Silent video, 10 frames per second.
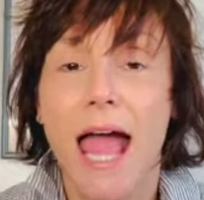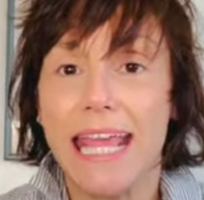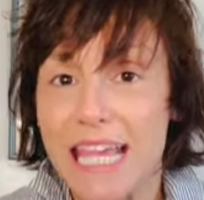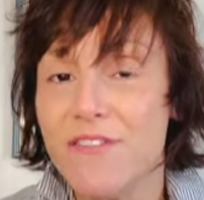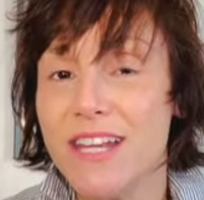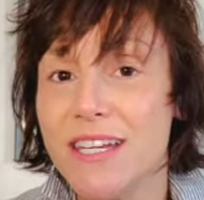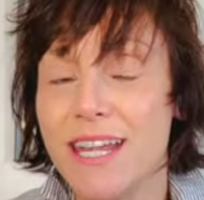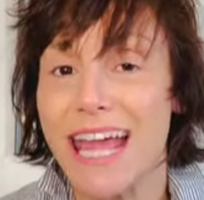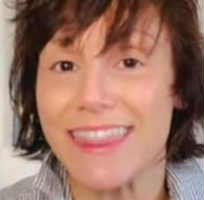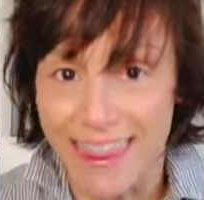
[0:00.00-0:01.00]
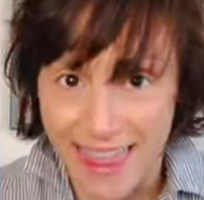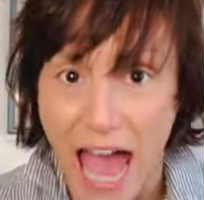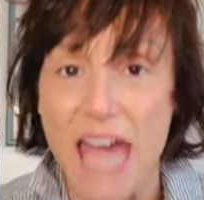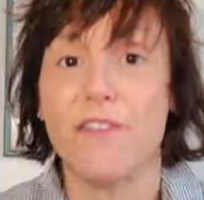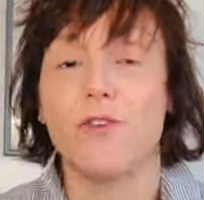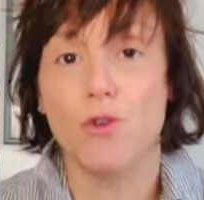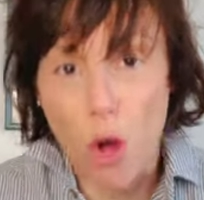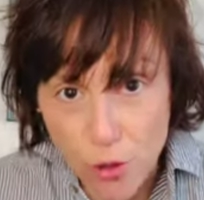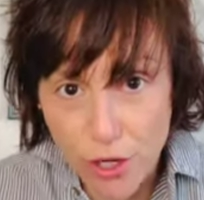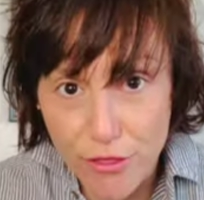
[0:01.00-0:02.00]
Even at that, if you
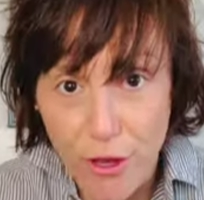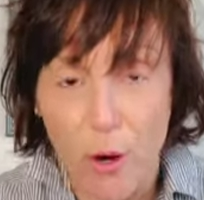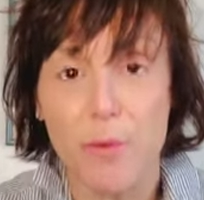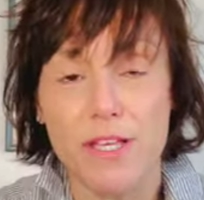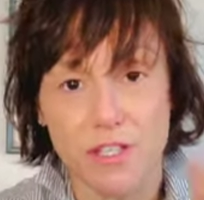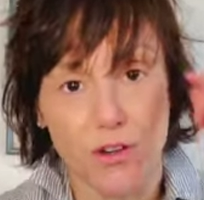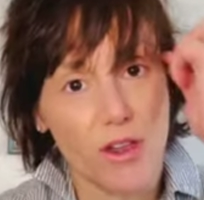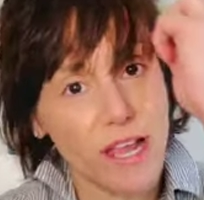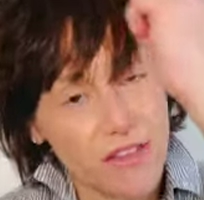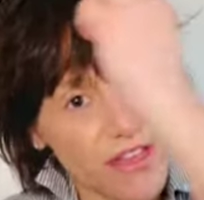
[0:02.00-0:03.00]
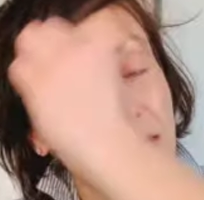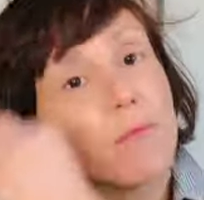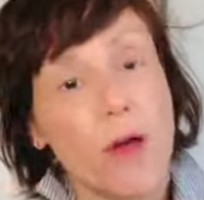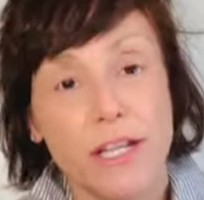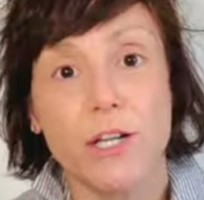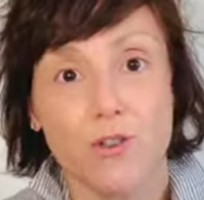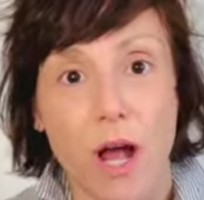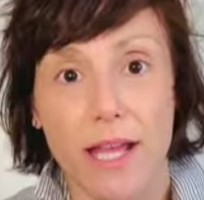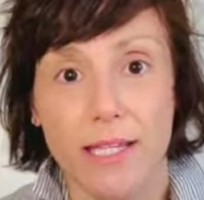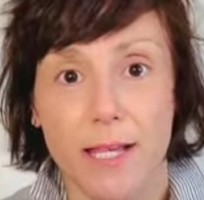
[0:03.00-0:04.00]
go to your therapist and you're like, I think I'm ready to
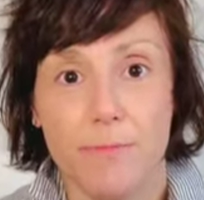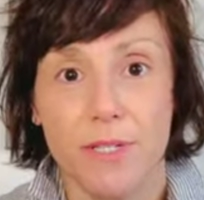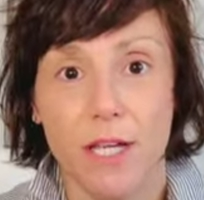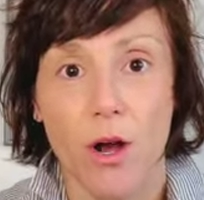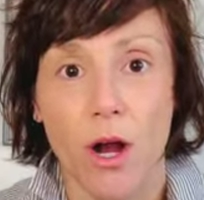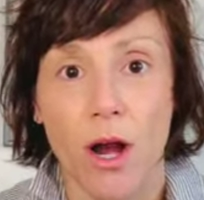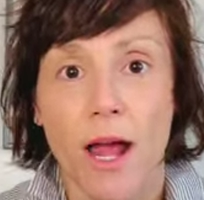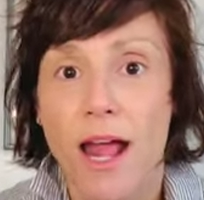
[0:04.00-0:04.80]
try EMDR,